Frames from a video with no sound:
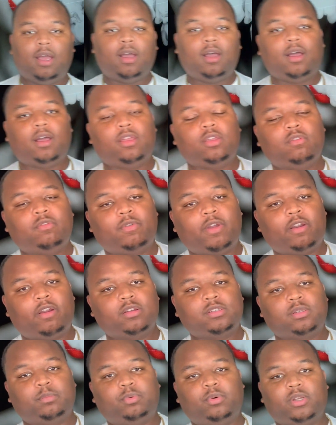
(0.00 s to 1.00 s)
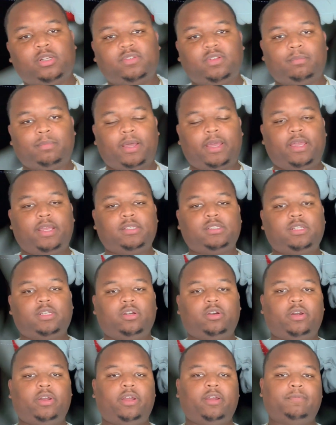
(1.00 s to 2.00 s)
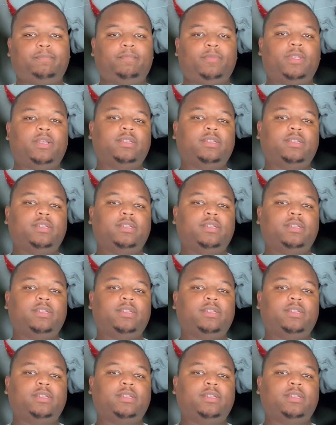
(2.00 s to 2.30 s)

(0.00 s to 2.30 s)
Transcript: You're very supportive on my Instagram.